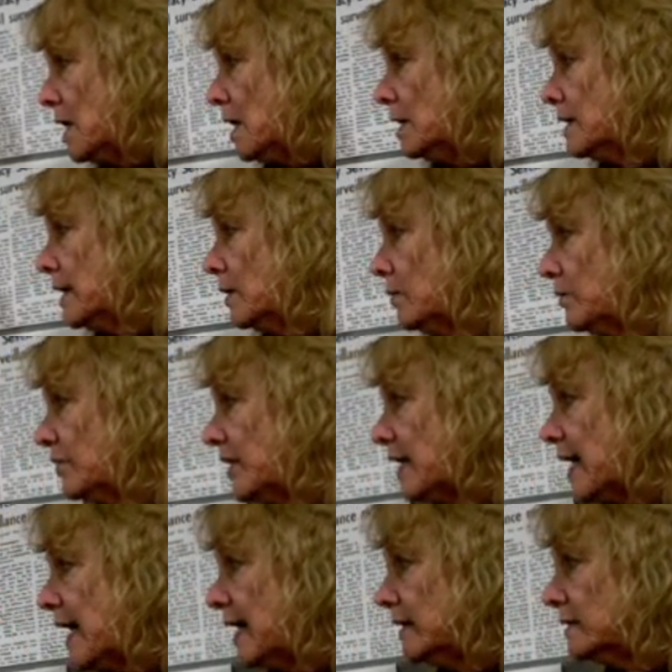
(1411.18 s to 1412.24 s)
Now, they
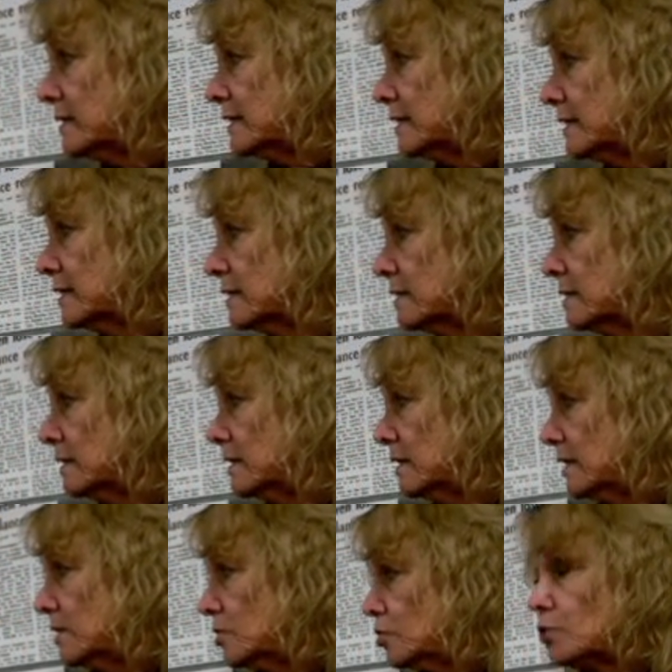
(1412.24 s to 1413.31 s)
handed in
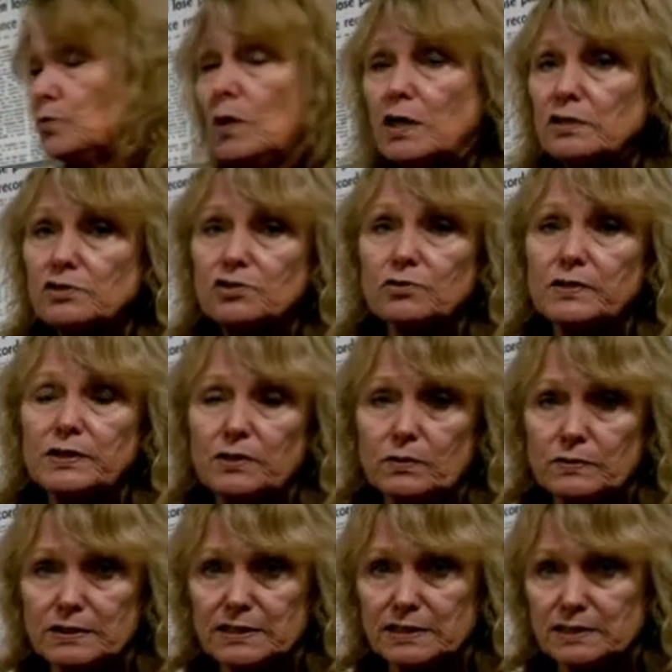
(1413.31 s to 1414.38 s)
2 hung jury
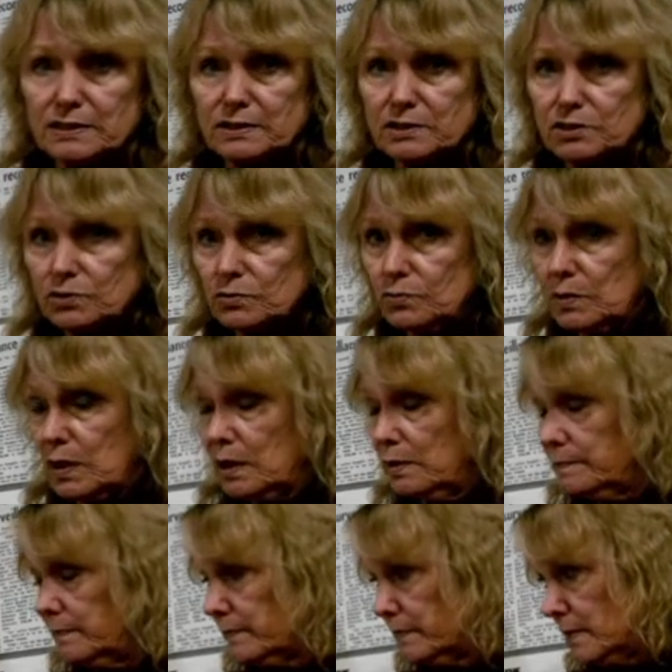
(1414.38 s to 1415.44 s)
notices to
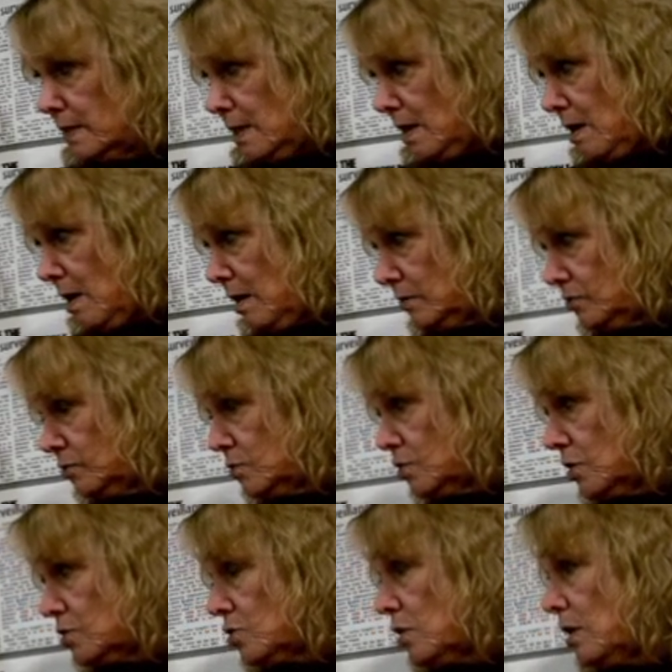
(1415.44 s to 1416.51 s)

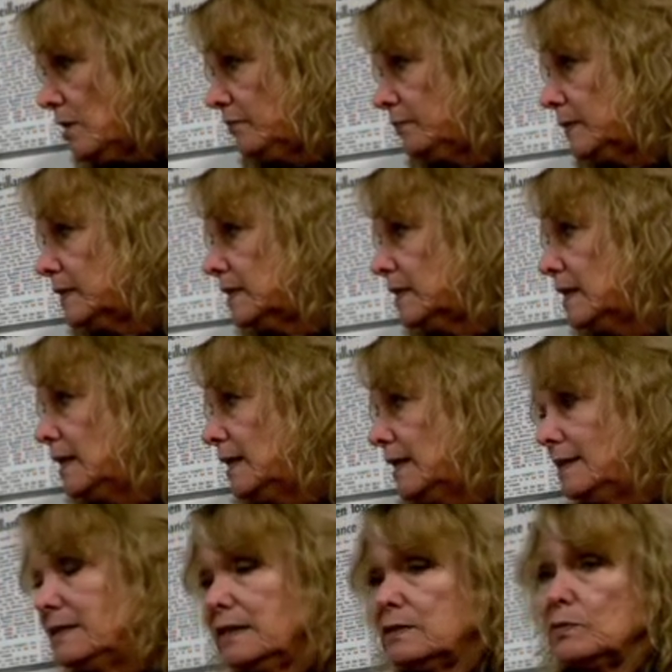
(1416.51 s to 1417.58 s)
Judge Hoffman,
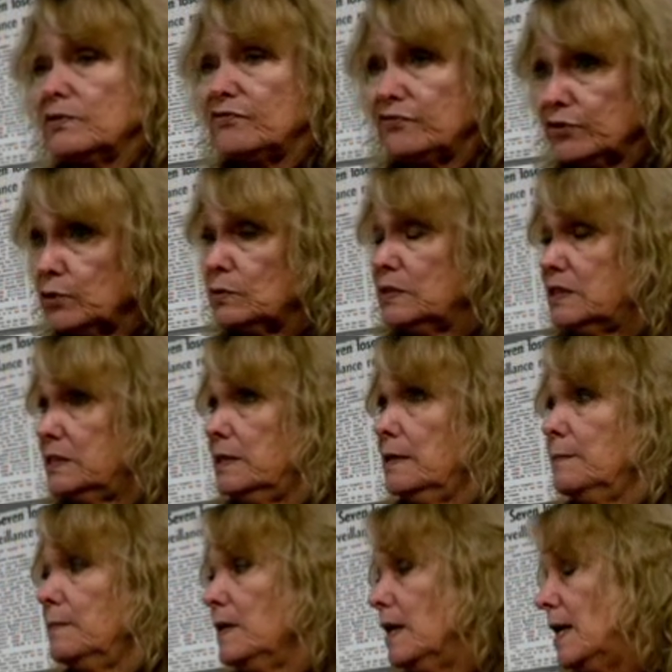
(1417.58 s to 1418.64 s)
and he refused
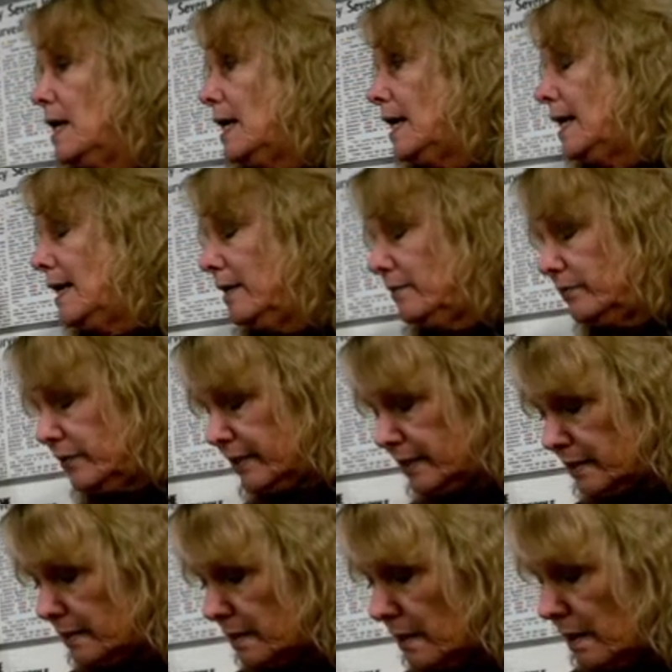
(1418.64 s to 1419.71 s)
them. And
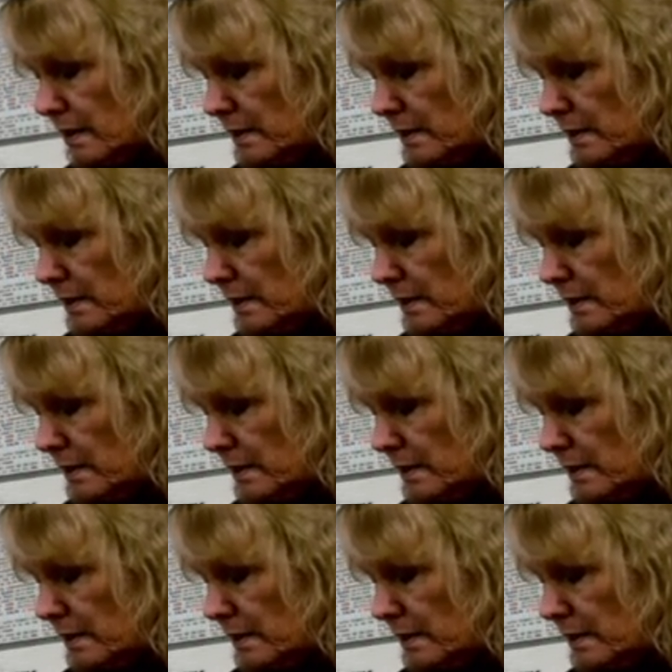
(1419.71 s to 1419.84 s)
the